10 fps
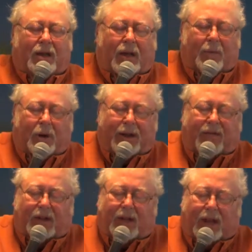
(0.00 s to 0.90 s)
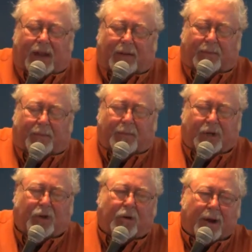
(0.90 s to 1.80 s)
I'm going to leave it at that. Be
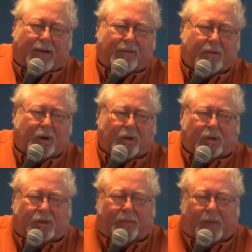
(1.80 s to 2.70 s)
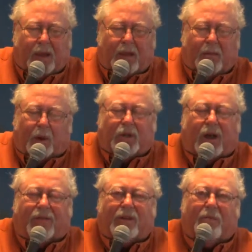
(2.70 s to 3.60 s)
sure and write for the books. Post
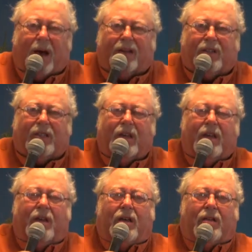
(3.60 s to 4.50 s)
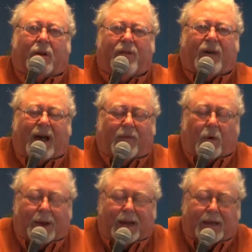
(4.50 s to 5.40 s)
Office Box
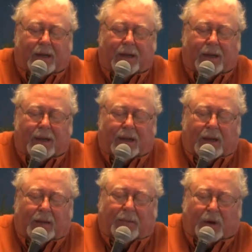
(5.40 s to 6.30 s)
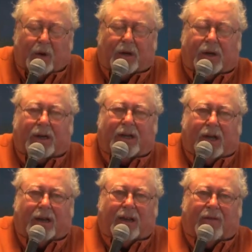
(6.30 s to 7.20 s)
3508, Paducah,
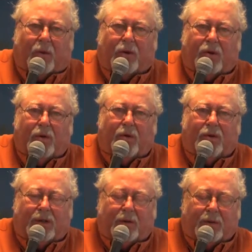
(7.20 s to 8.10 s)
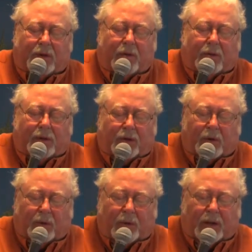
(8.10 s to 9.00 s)
Kentucky
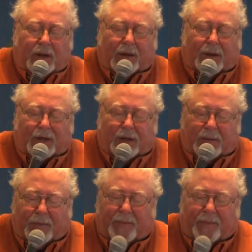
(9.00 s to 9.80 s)
42002. God bless you.